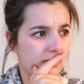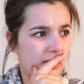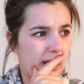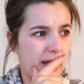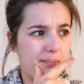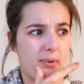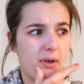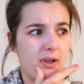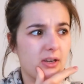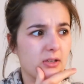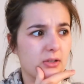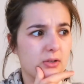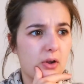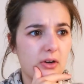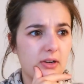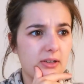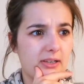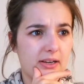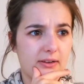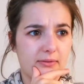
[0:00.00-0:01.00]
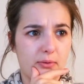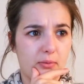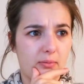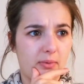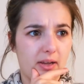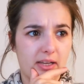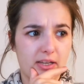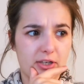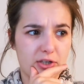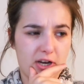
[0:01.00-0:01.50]
He put in his holiday form
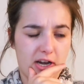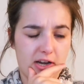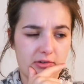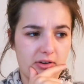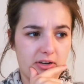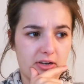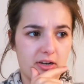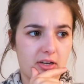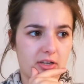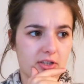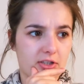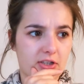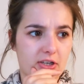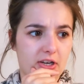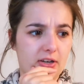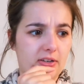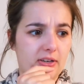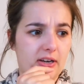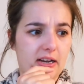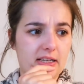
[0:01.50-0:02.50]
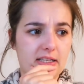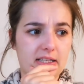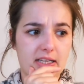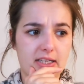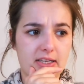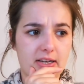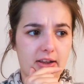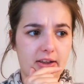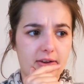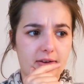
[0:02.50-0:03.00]
like in January last year and they
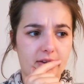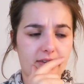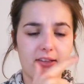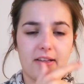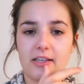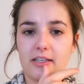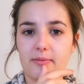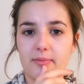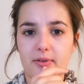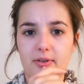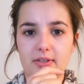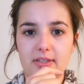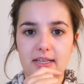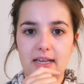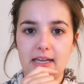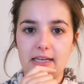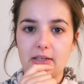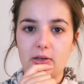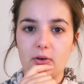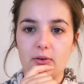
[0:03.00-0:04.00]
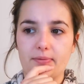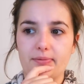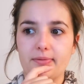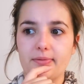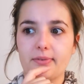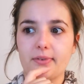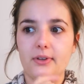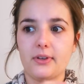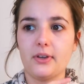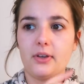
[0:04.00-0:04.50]
said no. I think it's because he had it off
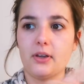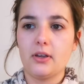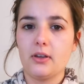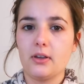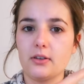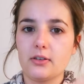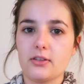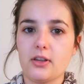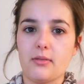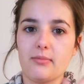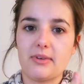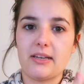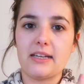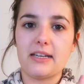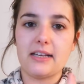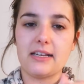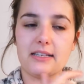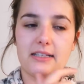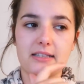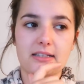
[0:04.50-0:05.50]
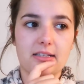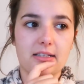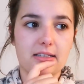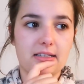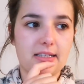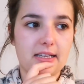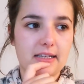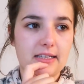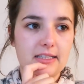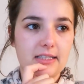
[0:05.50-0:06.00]
so many years
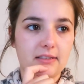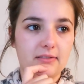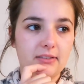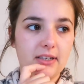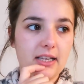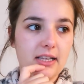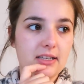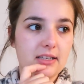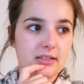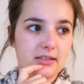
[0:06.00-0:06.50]
consecutively.